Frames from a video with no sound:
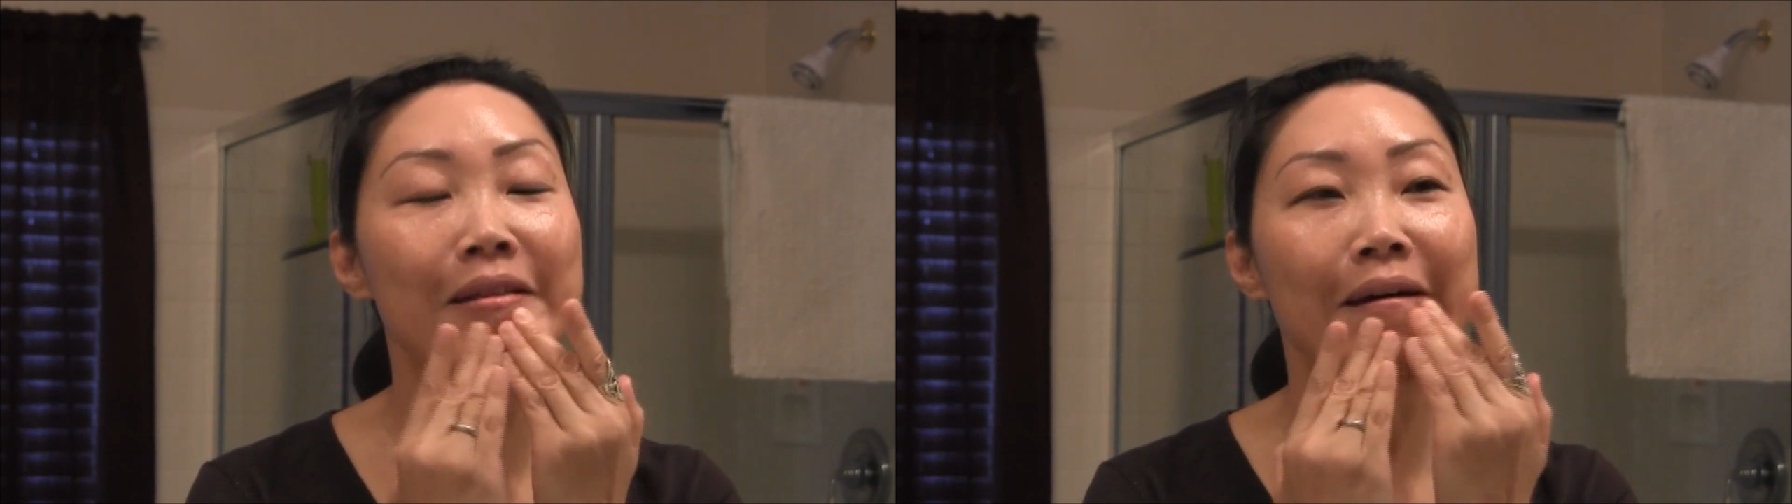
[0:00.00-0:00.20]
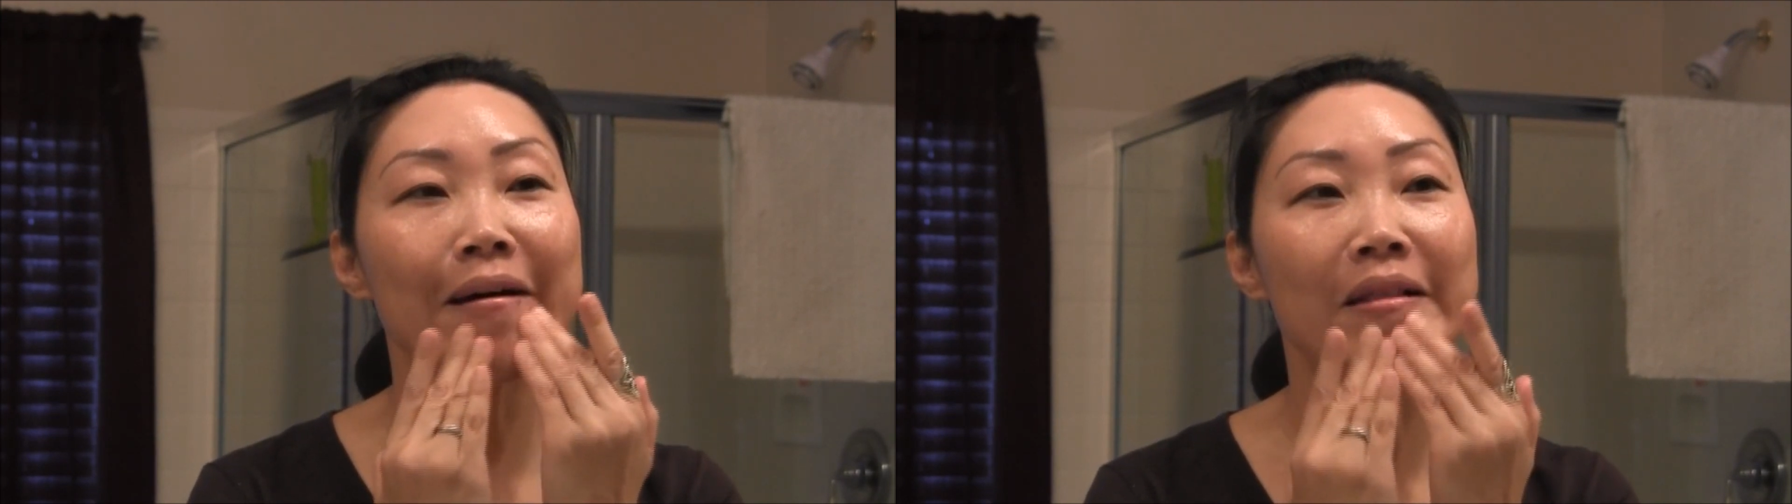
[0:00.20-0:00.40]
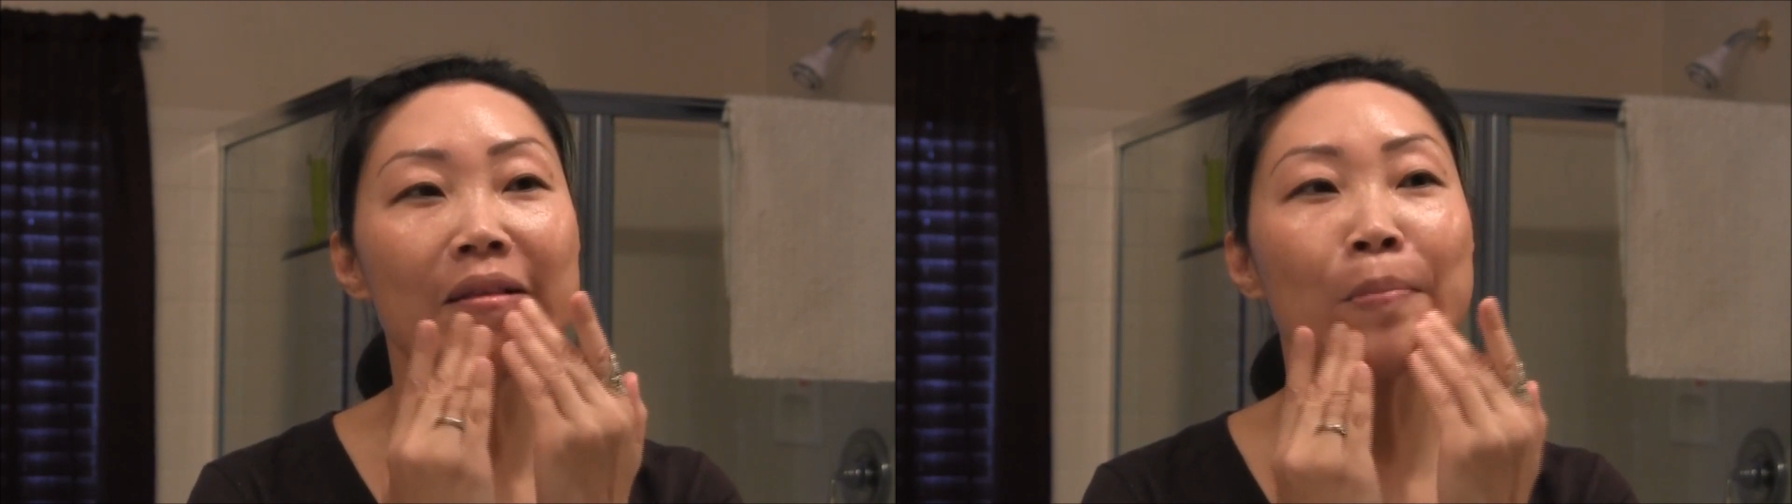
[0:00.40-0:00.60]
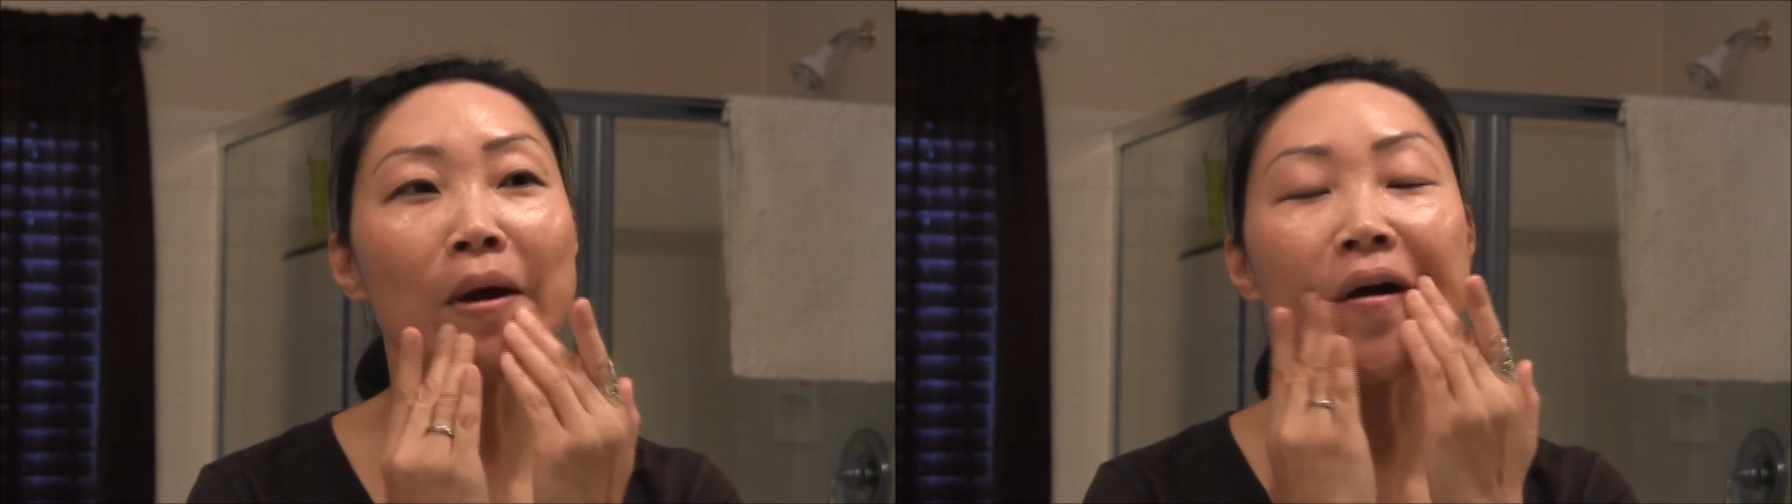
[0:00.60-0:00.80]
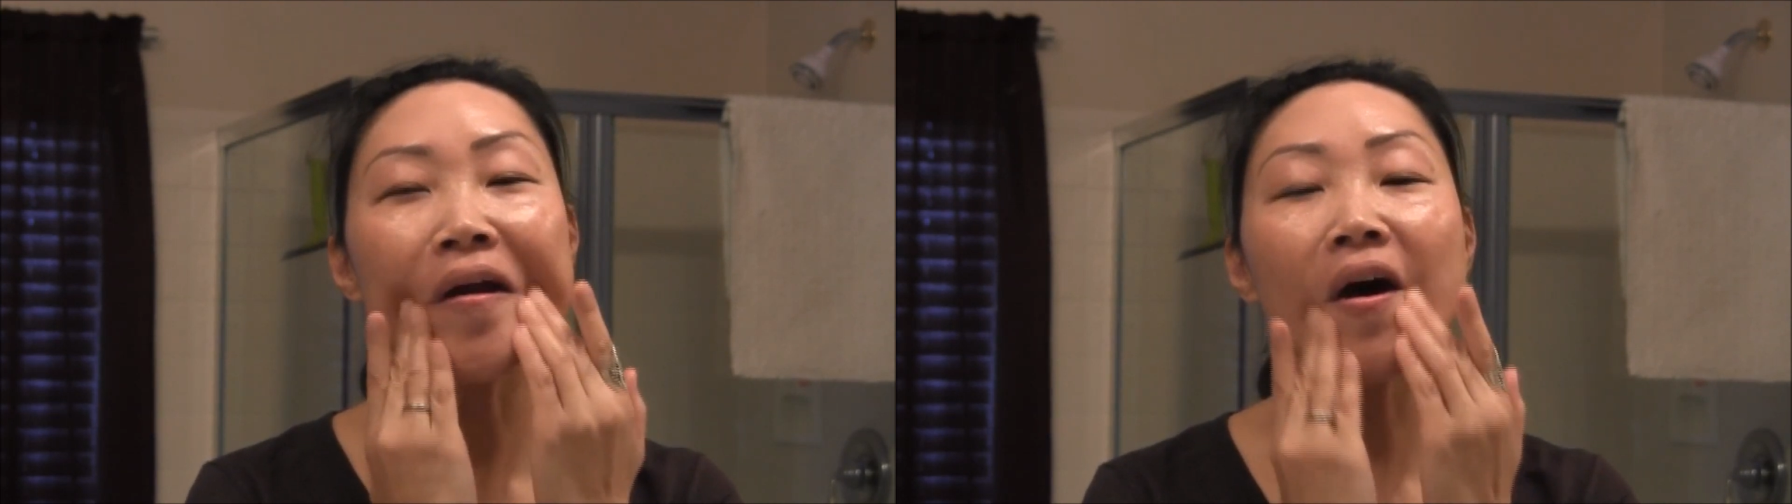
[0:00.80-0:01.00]
the lip
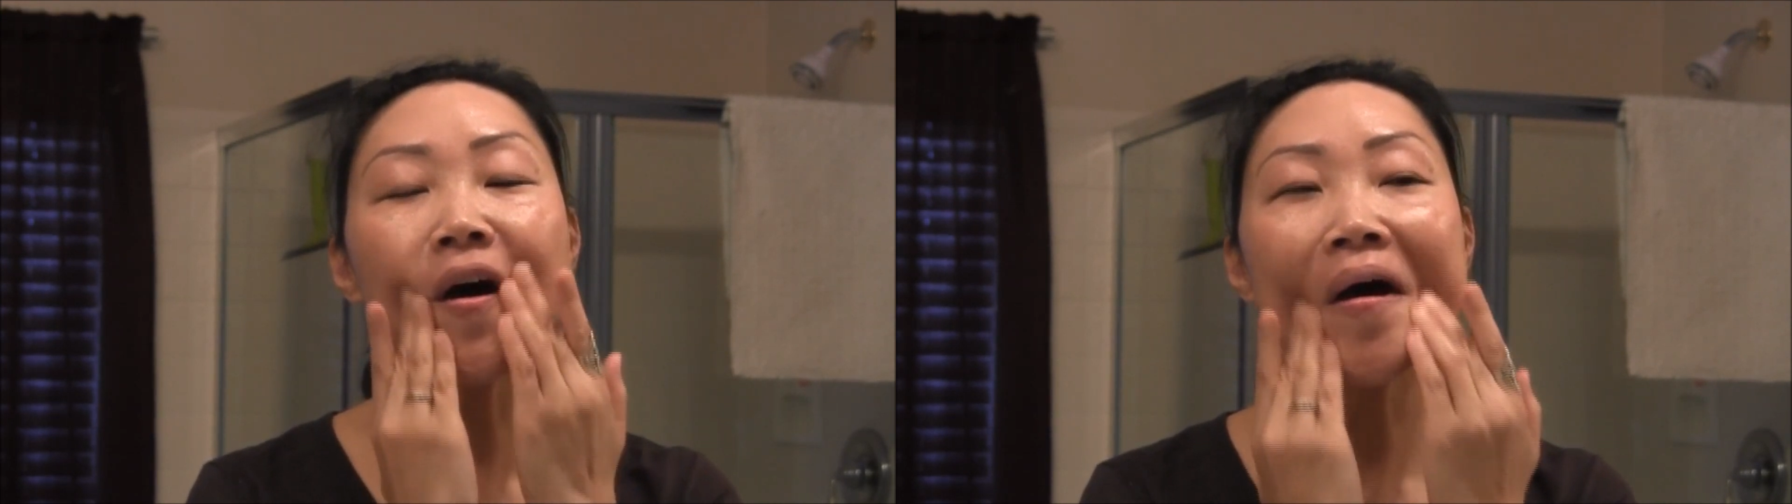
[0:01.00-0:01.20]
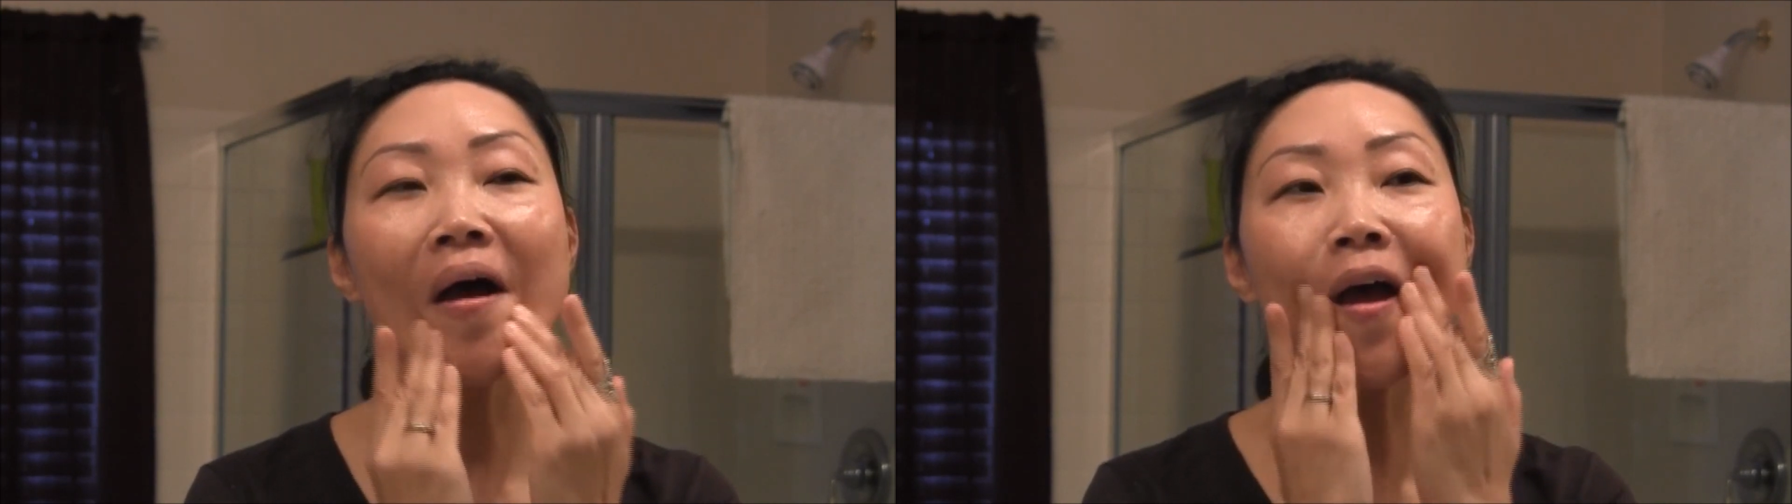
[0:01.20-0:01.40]
area,